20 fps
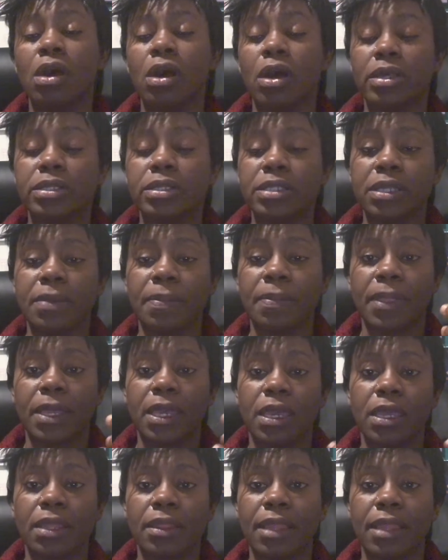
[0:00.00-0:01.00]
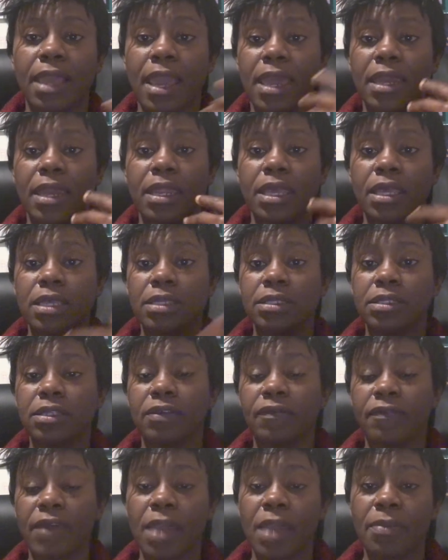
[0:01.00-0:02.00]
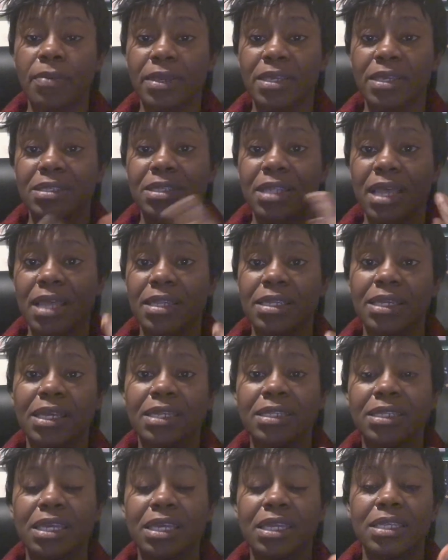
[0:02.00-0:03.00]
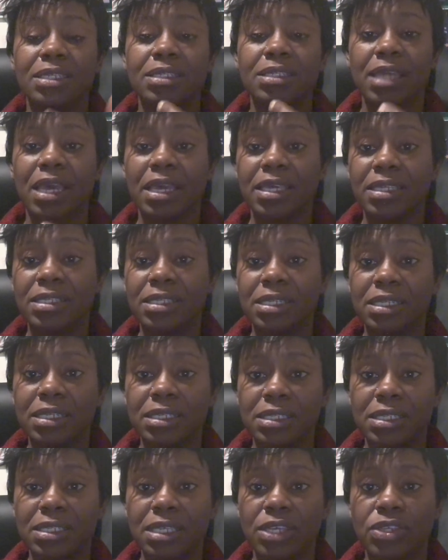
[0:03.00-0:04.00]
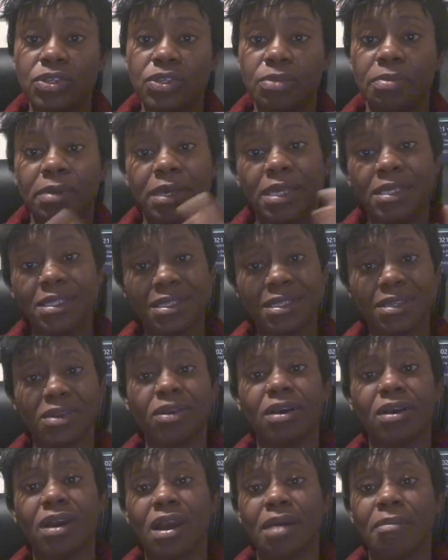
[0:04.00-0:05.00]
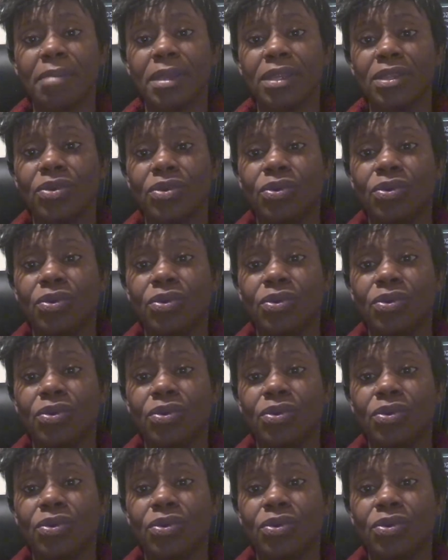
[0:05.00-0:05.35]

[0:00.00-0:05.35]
or something that is, the fabric is not that thin, it's not easily see through, because it's on a garment.